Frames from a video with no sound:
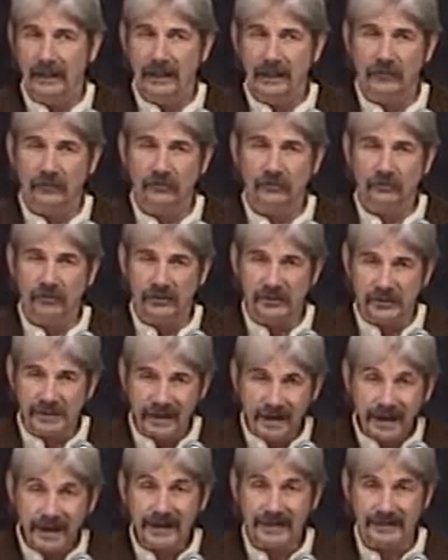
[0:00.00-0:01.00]
and to
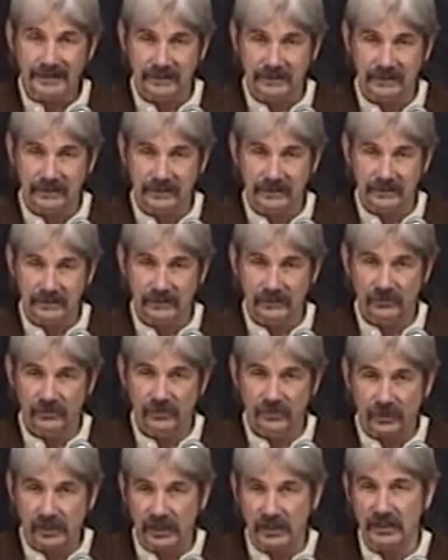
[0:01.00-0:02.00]
not
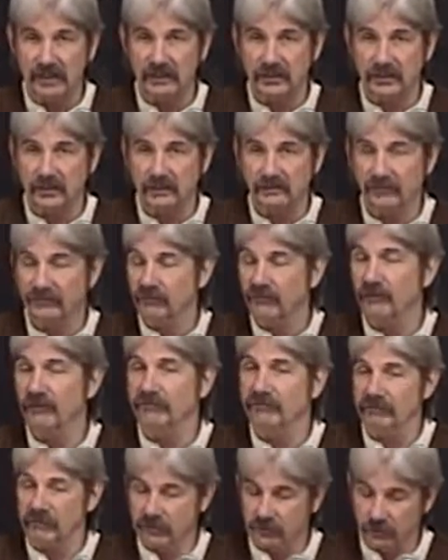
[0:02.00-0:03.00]
seek
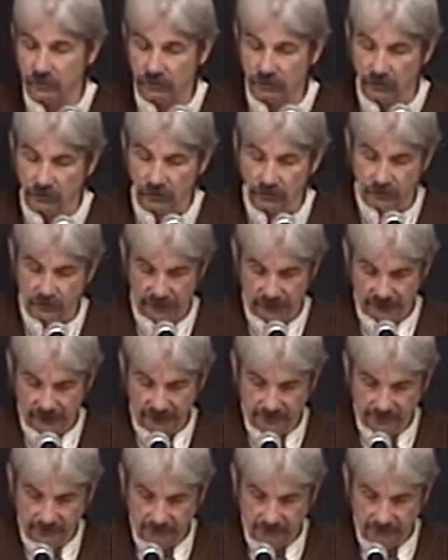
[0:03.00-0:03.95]
for official glory